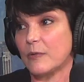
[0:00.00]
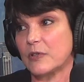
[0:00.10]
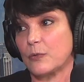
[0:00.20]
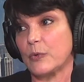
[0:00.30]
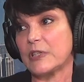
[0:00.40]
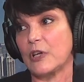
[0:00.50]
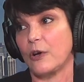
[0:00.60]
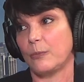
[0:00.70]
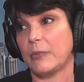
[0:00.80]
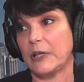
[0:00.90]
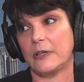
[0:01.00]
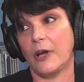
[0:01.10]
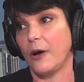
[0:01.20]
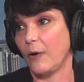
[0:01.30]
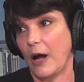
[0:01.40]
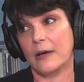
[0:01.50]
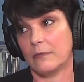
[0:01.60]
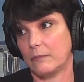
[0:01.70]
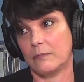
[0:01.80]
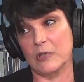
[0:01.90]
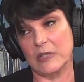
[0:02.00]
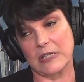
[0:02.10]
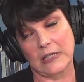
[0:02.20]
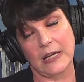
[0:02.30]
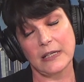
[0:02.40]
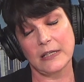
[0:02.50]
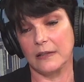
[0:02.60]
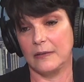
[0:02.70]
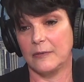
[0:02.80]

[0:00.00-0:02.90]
was a Rizzo, but no, I was a Sandy.